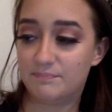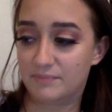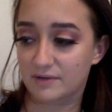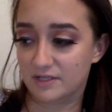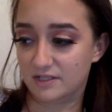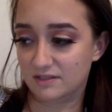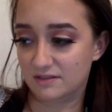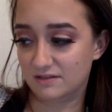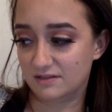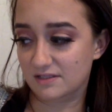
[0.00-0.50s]

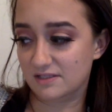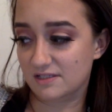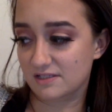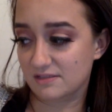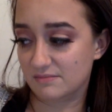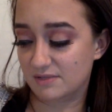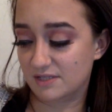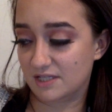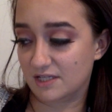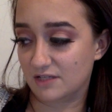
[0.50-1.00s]
but it
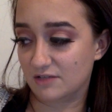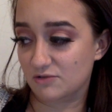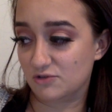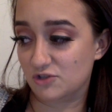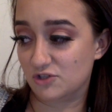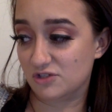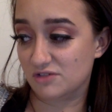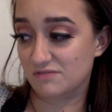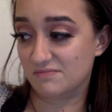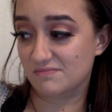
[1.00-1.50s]
doesn't mean that you
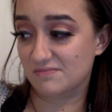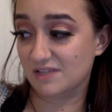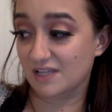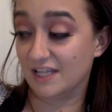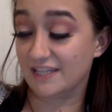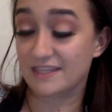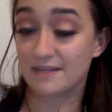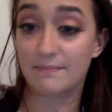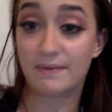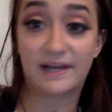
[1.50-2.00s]
should
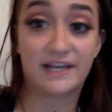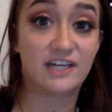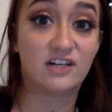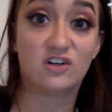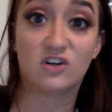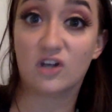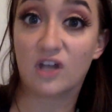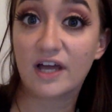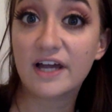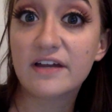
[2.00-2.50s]
let them back in
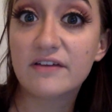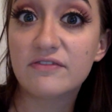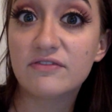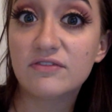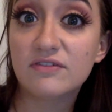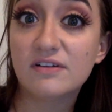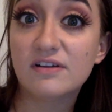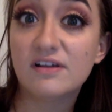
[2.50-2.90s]
your life.